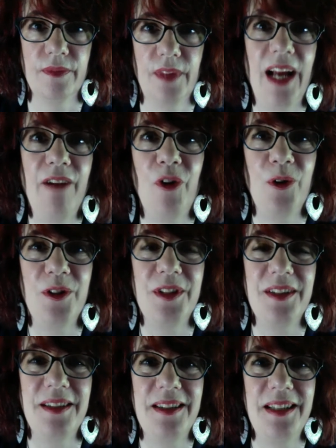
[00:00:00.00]
Hi folks,
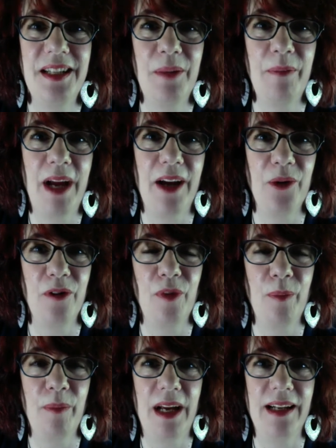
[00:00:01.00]
this is Dina Paco of
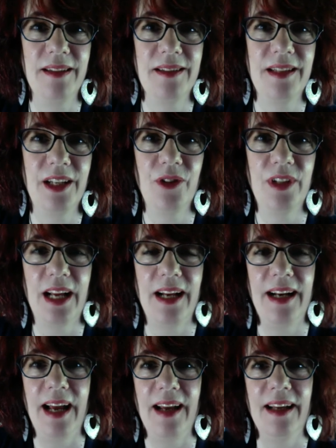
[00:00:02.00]

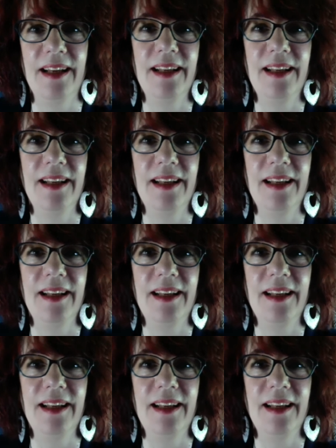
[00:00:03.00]
EmbodyTheSacred.net,